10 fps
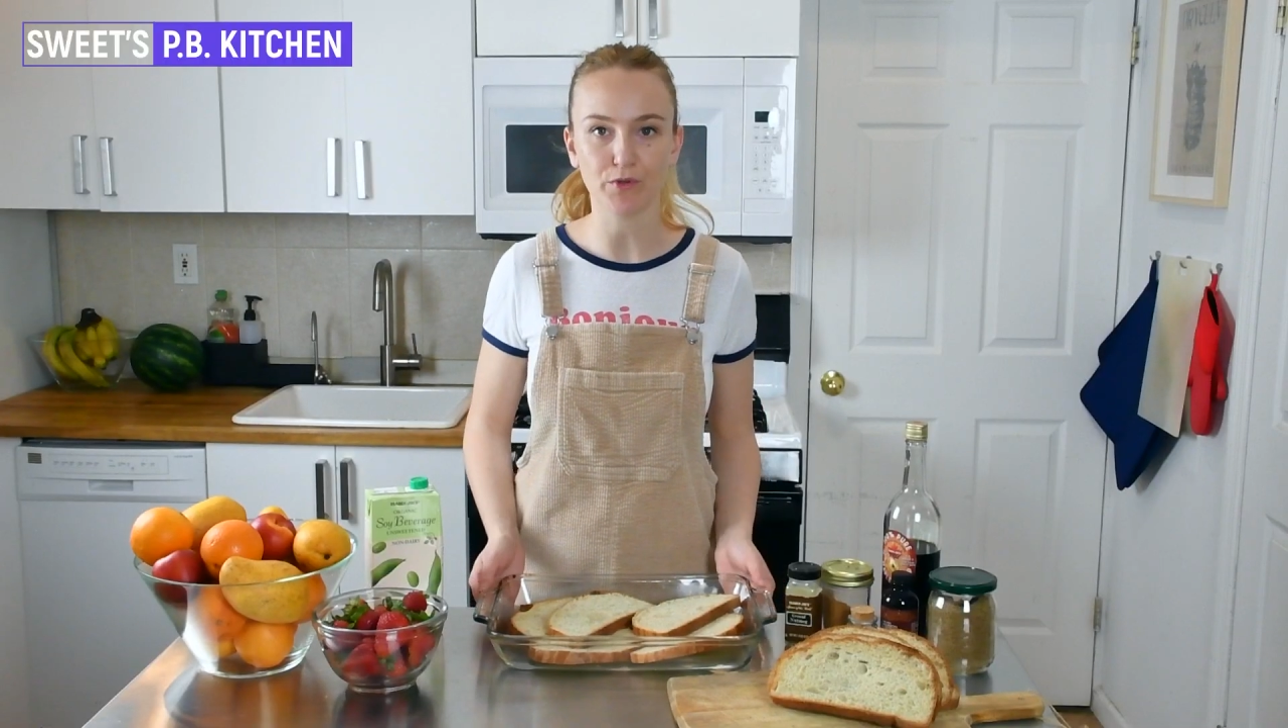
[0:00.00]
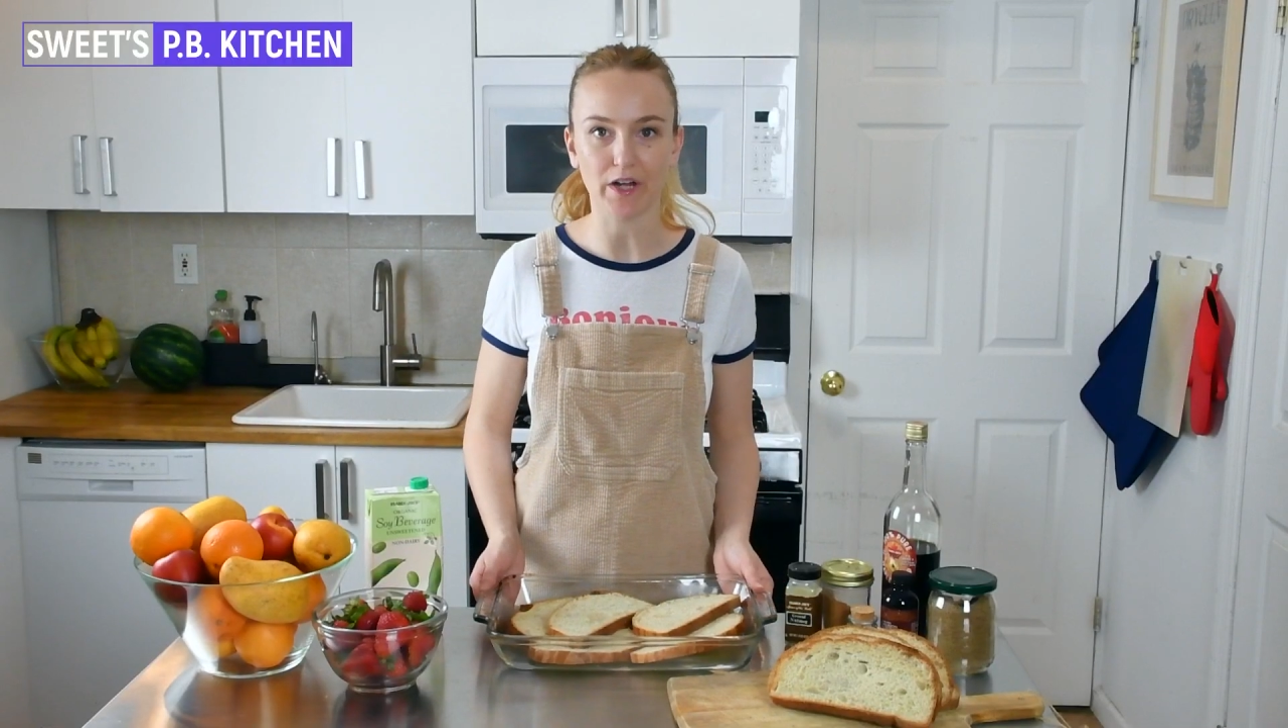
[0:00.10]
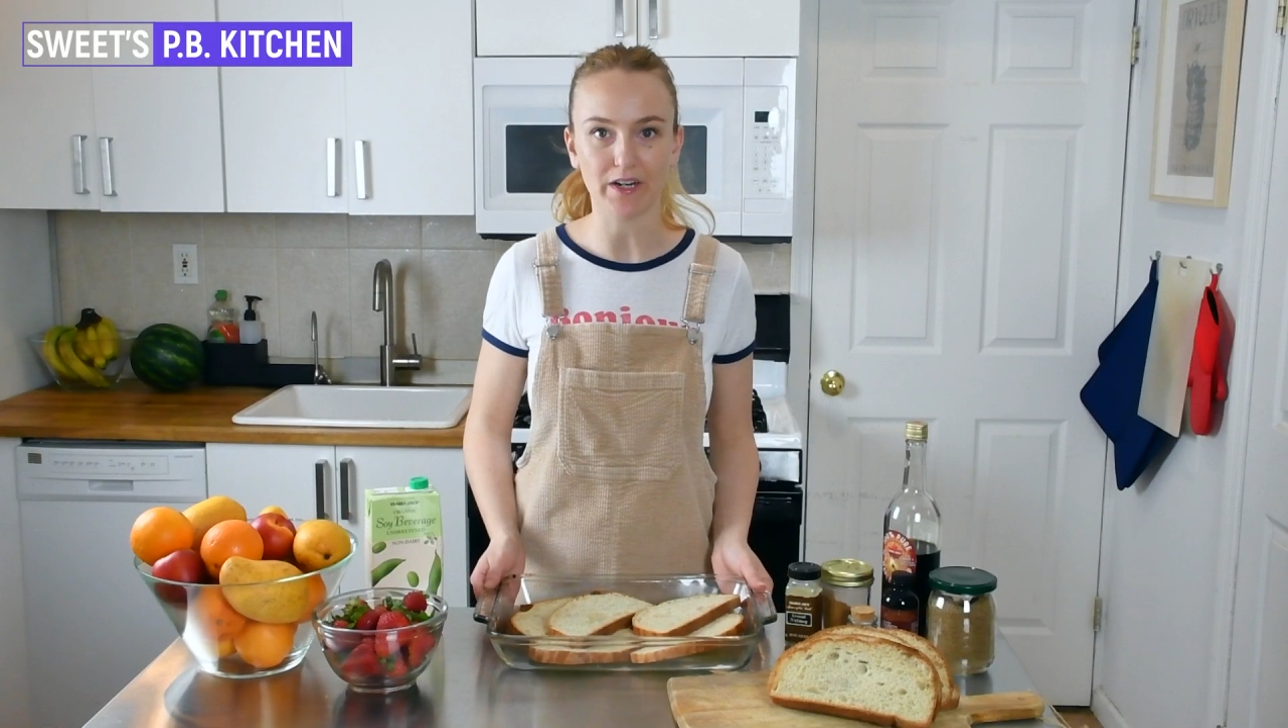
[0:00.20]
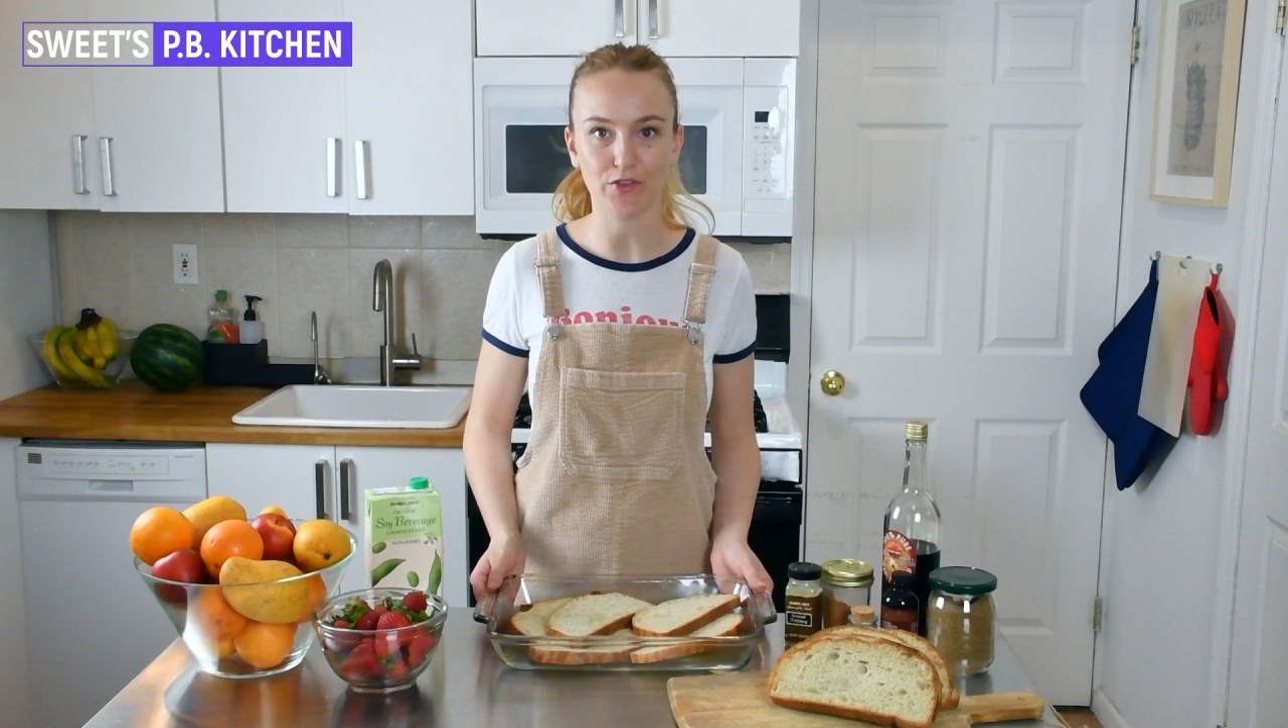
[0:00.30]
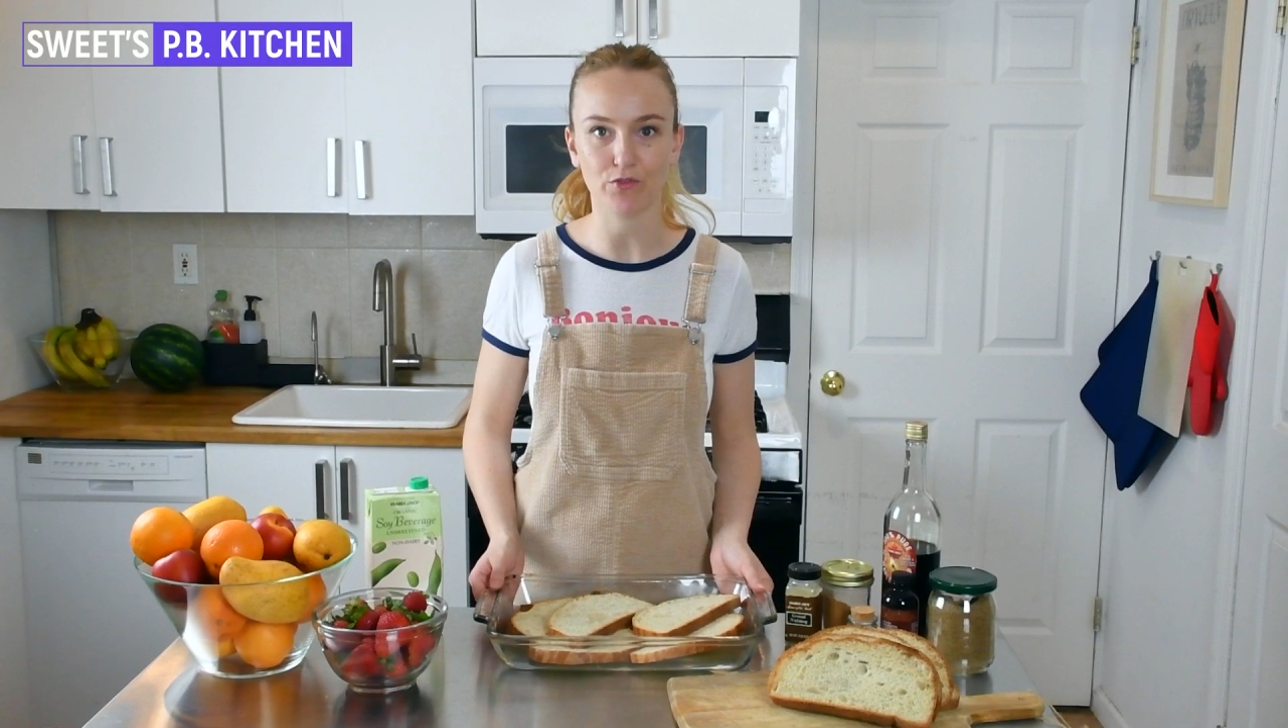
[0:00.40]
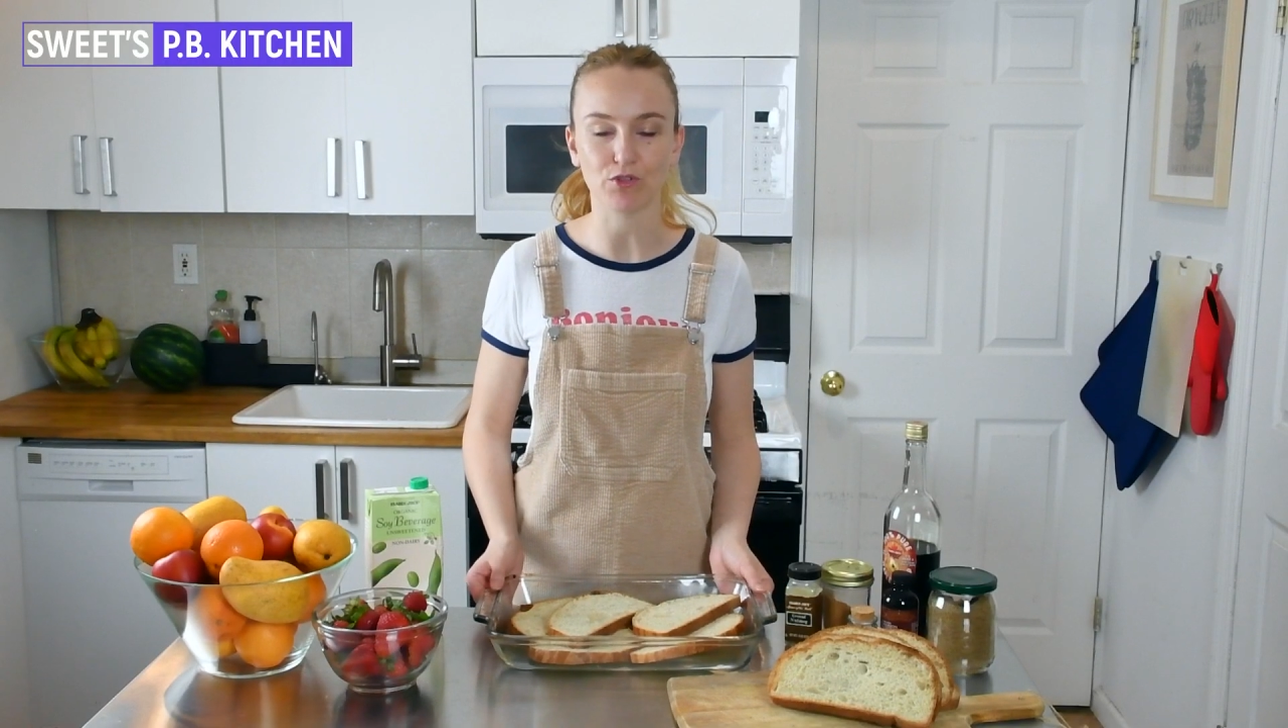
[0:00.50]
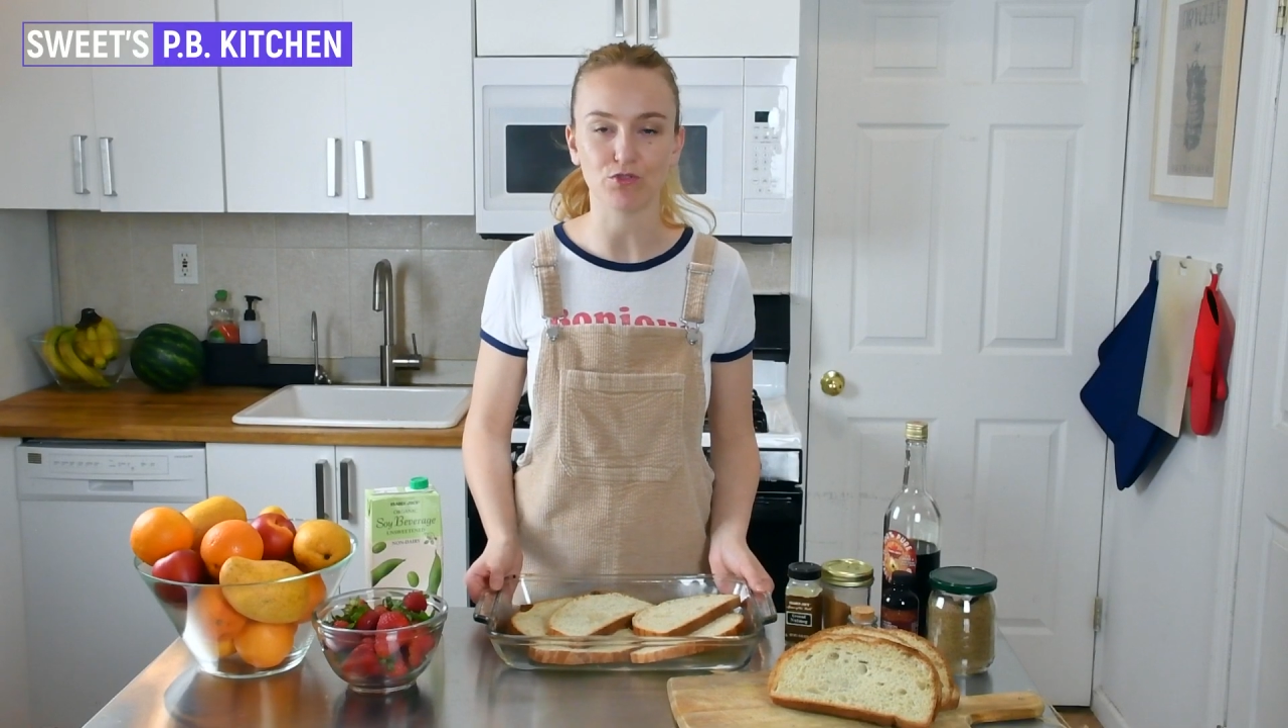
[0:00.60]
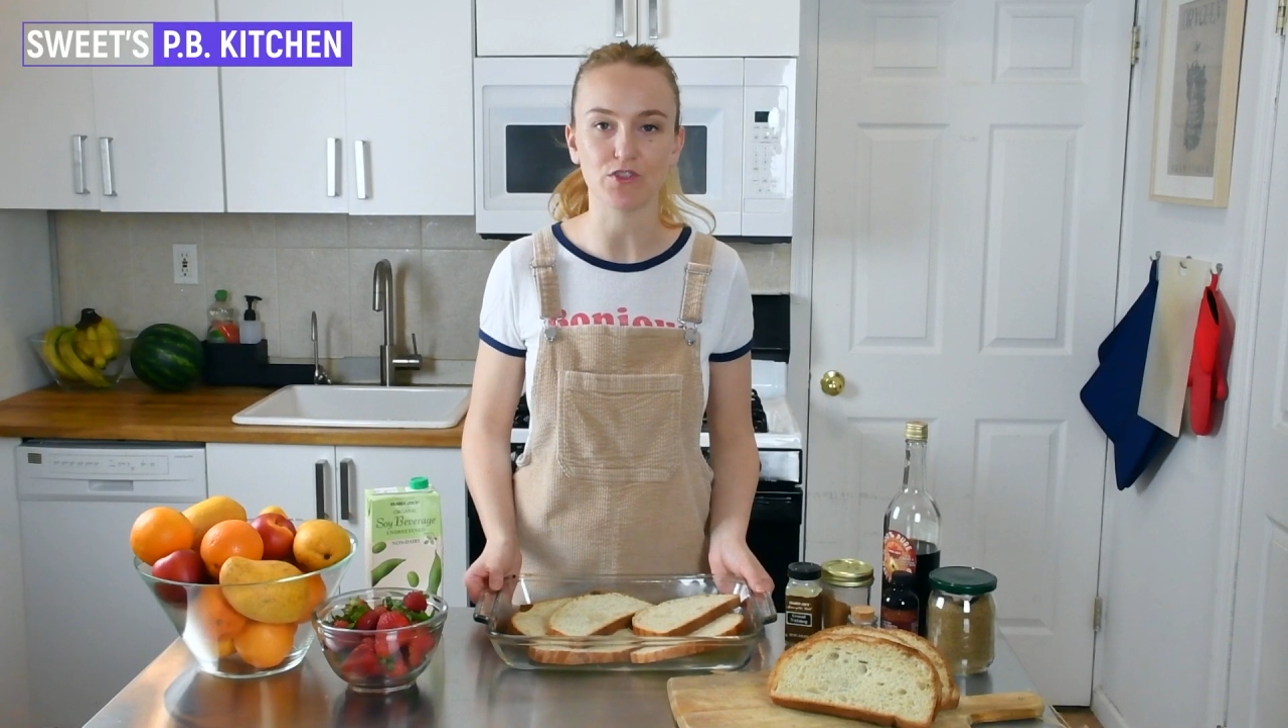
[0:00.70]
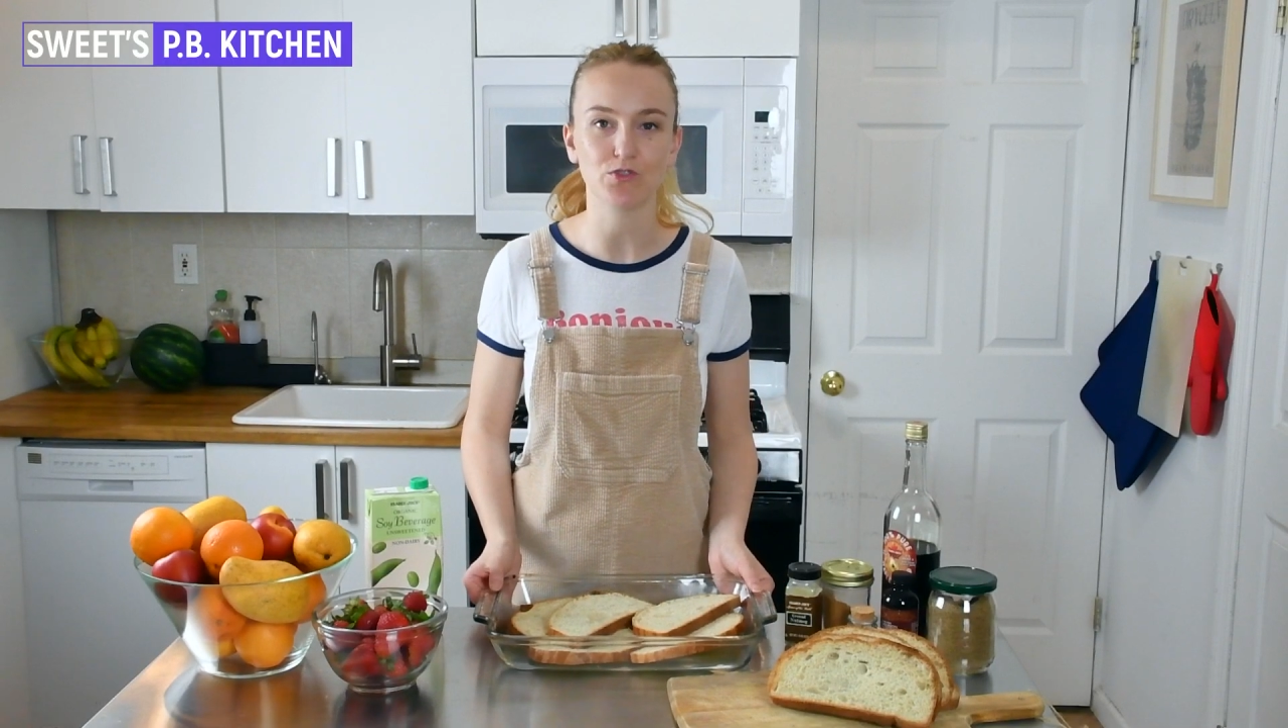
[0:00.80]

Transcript: bread at the grocery